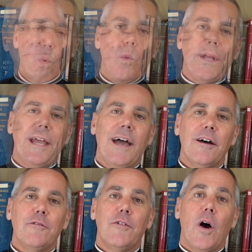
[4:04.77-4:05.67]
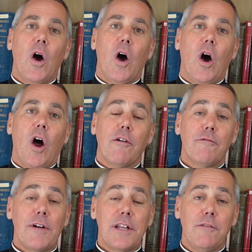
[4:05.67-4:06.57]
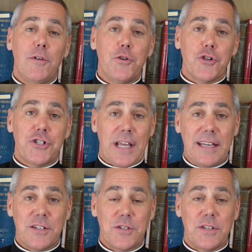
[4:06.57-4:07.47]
We have our Funding Future Saints.